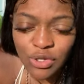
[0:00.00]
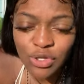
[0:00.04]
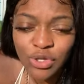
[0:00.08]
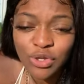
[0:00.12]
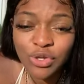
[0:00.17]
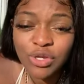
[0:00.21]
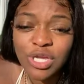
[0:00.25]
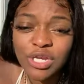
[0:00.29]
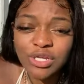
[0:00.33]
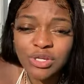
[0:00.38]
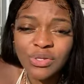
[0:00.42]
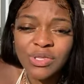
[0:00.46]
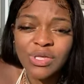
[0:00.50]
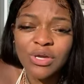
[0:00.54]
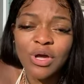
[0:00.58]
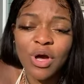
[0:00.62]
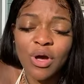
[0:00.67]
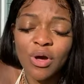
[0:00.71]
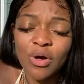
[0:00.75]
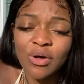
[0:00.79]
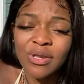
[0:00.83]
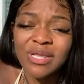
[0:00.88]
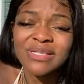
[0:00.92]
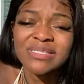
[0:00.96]
you can do the
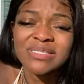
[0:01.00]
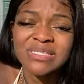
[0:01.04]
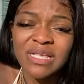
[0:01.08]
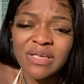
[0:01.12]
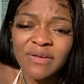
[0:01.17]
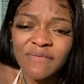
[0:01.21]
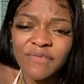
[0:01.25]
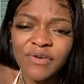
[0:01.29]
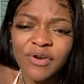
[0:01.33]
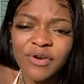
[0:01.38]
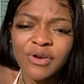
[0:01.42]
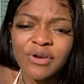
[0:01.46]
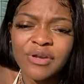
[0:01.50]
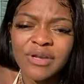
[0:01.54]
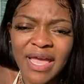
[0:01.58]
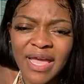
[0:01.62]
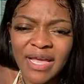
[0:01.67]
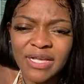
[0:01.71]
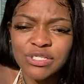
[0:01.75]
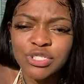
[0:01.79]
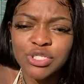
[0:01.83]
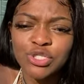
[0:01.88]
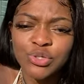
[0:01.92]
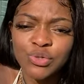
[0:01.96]
gold and silver
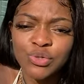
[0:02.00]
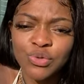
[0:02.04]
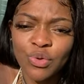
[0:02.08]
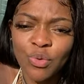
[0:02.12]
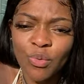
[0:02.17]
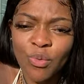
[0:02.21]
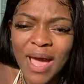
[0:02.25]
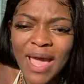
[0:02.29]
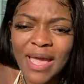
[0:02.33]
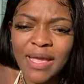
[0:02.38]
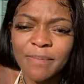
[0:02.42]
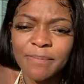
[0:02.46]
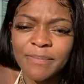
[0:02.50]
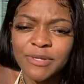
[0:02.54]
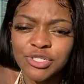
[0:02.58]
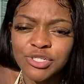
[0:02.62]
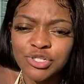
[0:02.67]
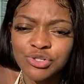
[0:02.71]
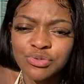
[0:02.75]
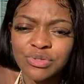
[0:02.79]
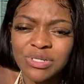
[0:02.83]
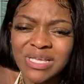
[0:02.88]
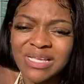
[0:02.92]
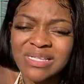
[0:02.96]
next to the white,
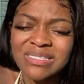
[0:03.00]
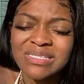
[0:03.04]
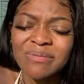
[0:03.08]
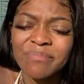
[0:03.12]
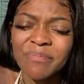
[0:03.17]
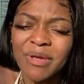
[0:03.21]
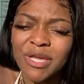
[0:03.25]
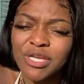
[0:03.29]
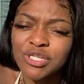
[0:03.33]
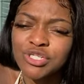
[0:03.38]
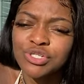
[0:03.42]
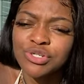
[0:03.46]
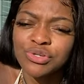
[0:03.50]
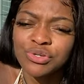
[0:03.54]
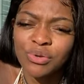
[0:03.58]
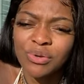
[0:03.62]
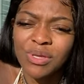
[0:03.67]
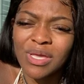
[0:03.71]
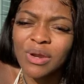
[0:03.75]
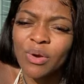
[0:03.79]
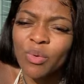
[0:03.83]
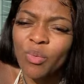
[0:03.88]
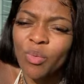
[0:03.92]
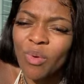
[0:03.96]
but you need to make sure you
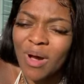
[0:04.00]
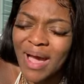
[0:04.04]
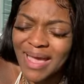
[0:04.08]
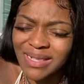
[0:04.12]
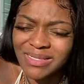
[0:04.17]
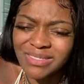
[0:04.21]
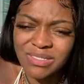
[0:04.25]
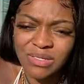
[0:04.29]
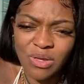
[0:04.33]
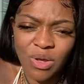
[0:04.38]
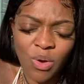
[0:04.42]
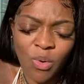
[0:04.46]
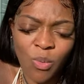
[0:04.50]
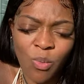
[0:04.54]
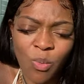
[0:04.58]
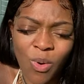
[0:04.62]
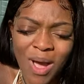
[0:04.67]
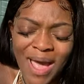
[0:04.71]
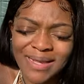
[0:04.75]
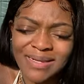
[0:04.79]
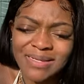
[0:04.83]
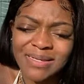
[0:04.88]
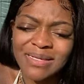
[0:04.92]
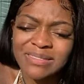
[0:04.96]
get a white. A
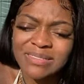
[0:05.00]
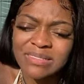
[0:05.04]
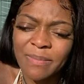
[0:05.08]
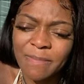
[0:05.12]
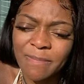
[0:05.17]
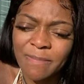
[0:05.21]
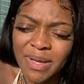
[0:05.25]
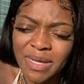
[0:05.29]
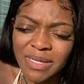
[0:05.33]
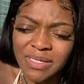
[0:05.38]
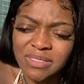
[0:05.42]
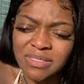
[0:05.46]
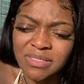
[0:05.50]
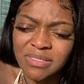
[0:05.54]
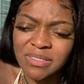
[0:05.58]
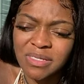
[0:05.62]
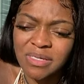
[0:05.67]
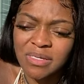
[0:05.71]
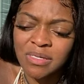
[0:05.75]
white is a must.